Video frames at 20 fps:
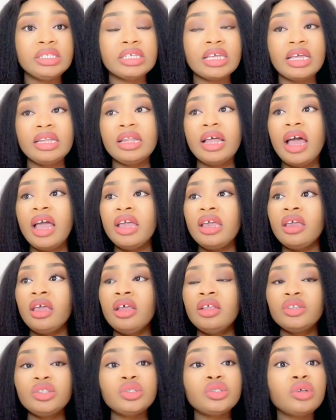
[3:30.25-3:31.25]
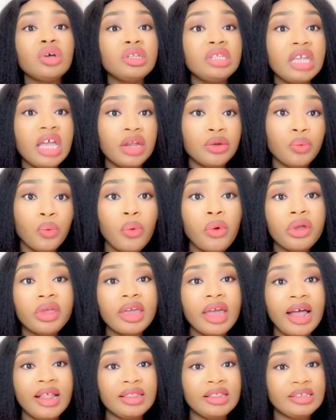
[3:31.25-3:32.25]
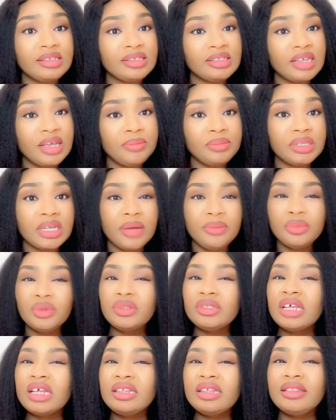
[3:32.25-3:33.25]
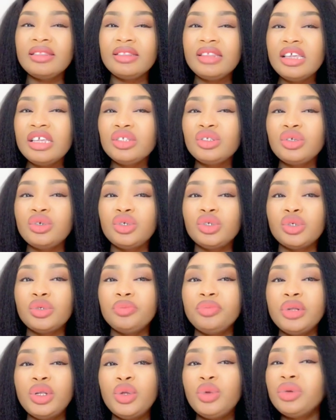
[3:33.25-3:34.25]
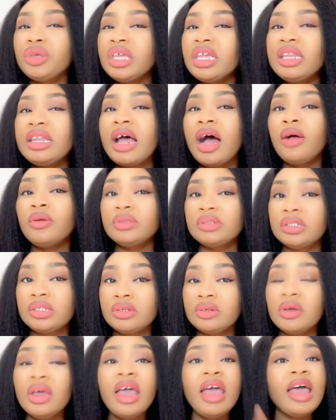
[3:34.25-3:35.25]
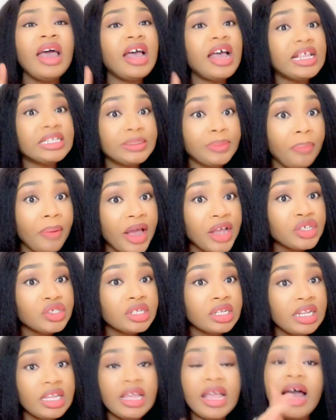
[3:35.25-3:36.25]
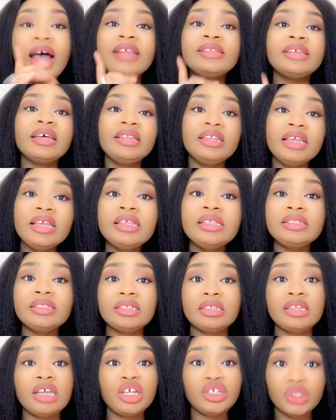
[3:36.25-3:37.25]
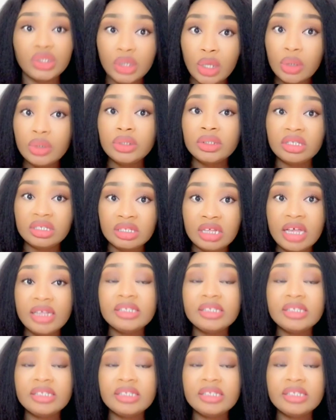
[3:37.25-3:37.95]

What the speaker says: Can I study and work at the same time? Those are the things you should be looking out to, especially as an international student.